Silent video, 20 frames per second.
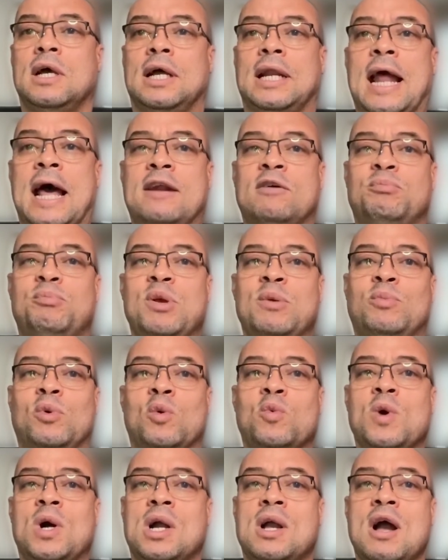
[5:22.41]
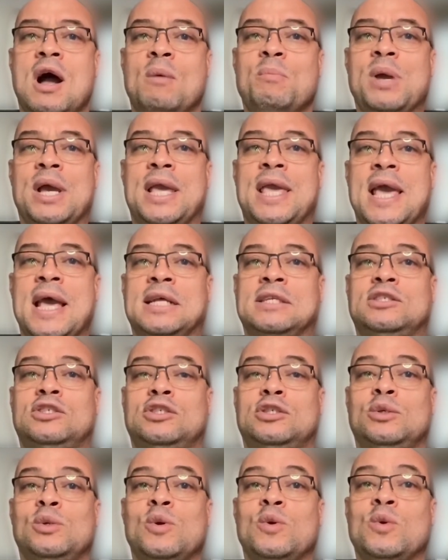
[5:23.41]
A lot of people will come
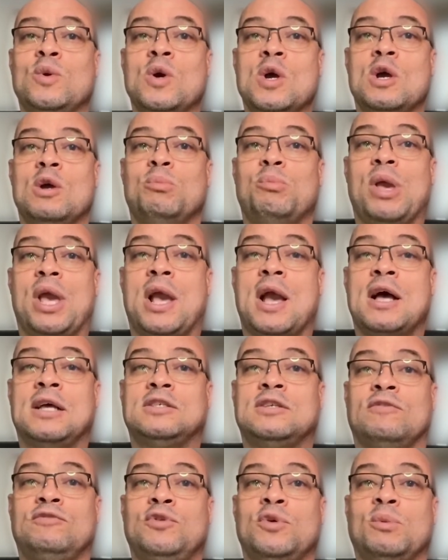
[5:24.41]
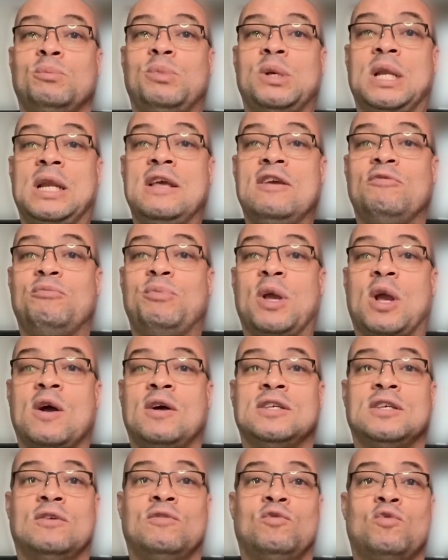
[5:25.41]
against you because of your belief,
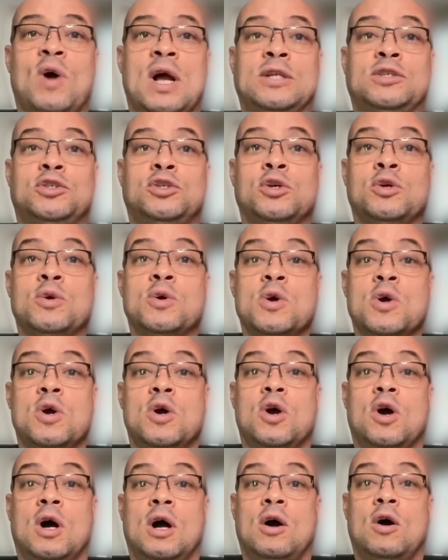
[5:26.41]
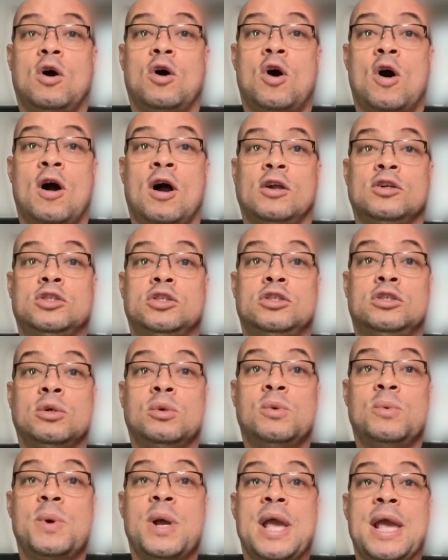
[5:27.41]
because of what you are
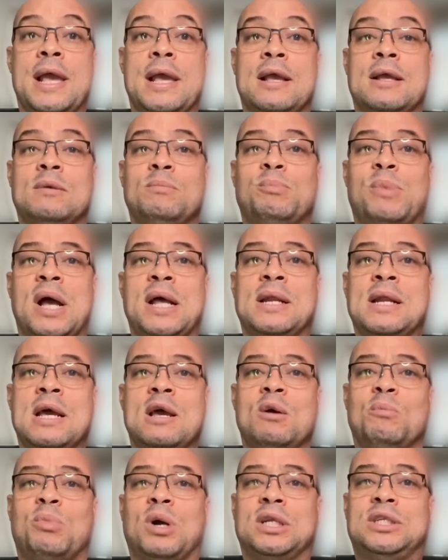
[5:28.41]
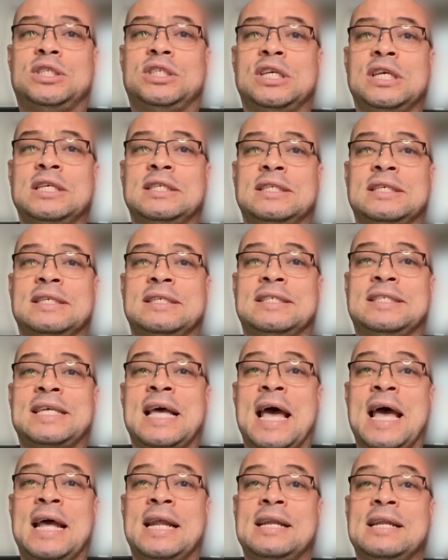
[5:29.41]
doing. But Jesus
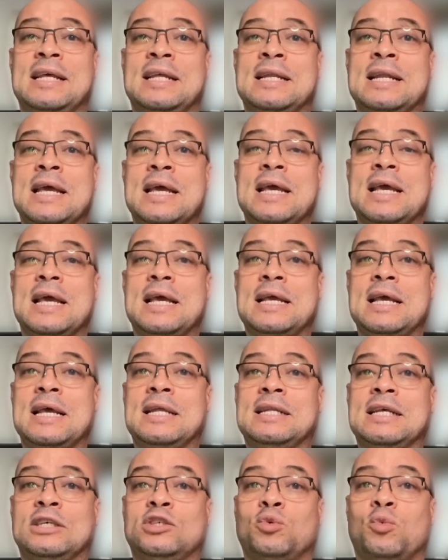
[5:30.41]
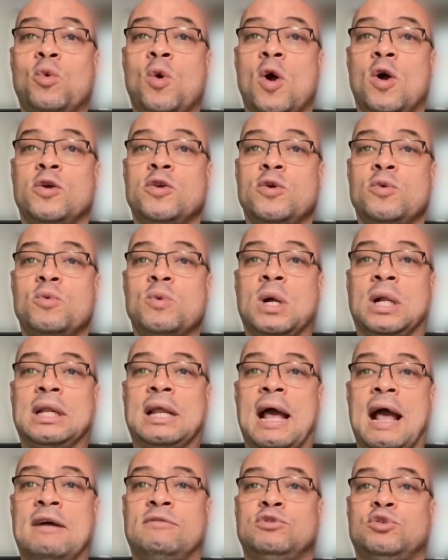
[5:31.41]
said, in this world you will
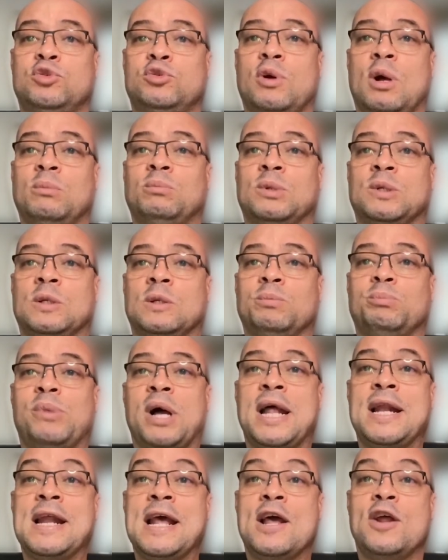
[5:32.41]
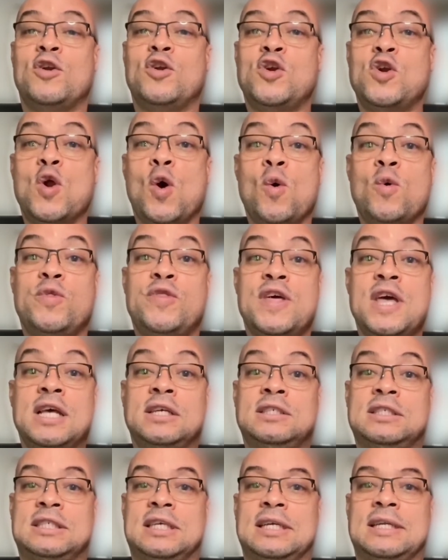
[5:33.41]
have trouble, but know
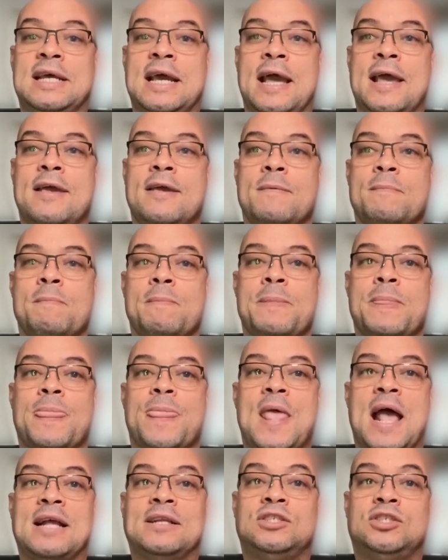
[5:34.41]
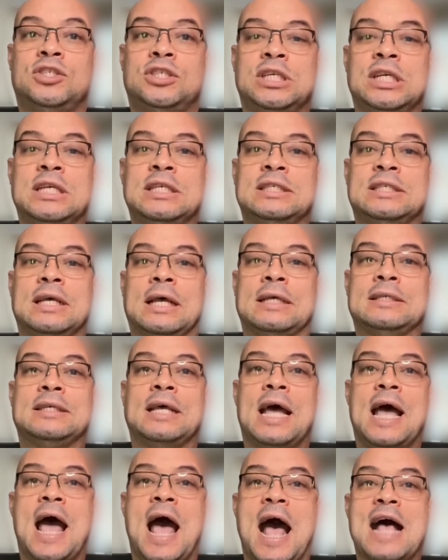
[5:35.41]
this today, that Jesus
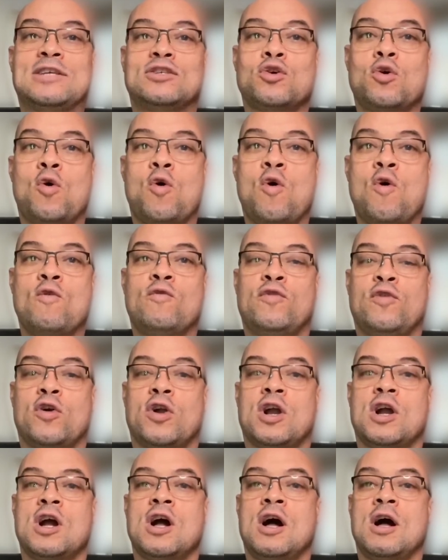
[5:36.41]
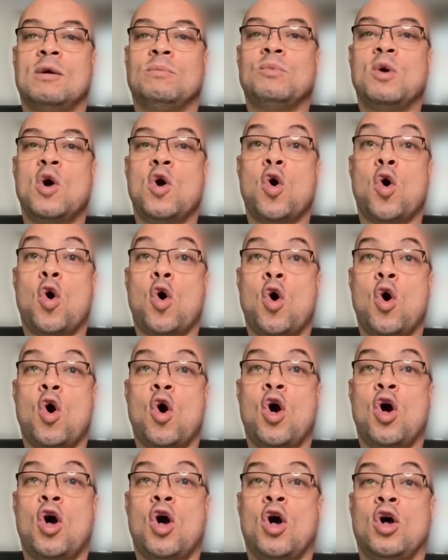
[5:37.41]
has overcome
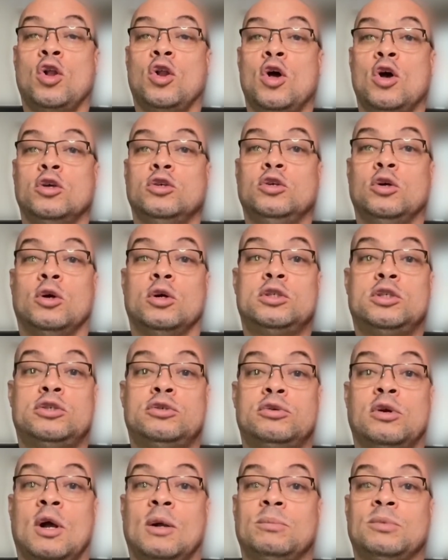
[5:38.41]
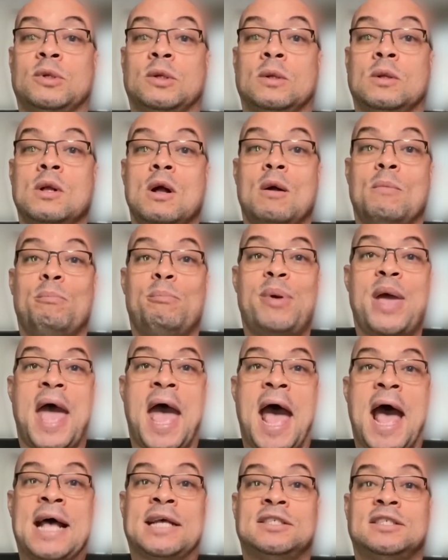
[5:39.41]
all your trouble,
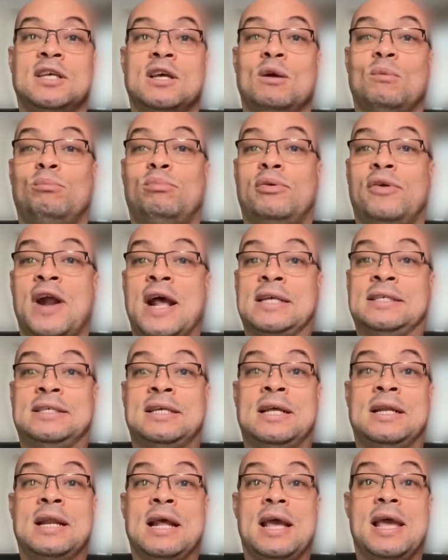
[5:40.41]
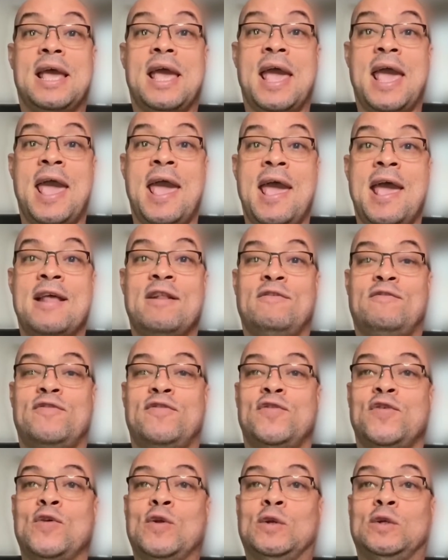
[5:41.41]
past, present, and
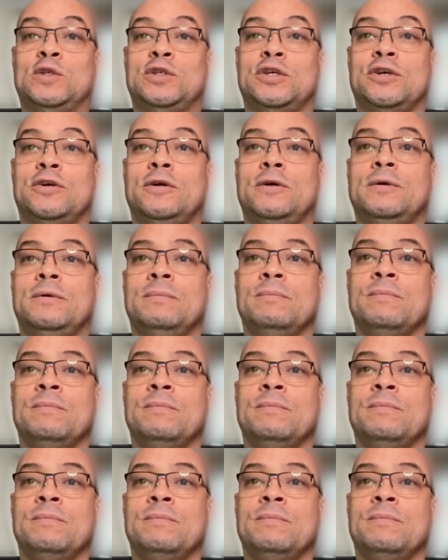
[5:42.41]
future.